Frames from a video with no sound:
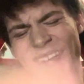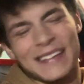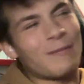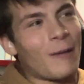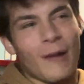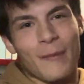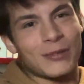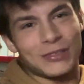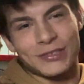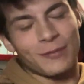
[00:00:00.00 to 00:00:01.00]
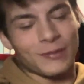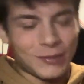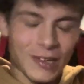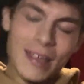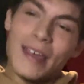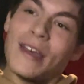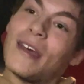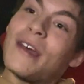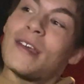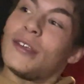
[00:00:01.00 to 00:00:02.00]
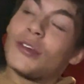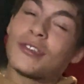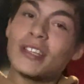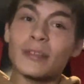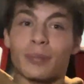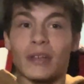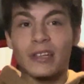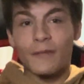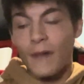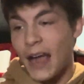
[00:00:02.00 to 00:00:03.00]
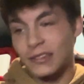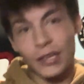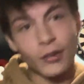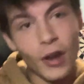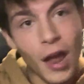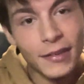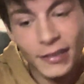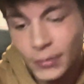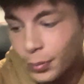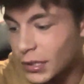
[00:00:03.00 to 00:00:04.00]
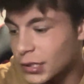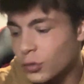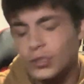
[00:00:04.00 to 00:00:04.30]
My papa just something. You're disciplined in the fact that you're not disciplined.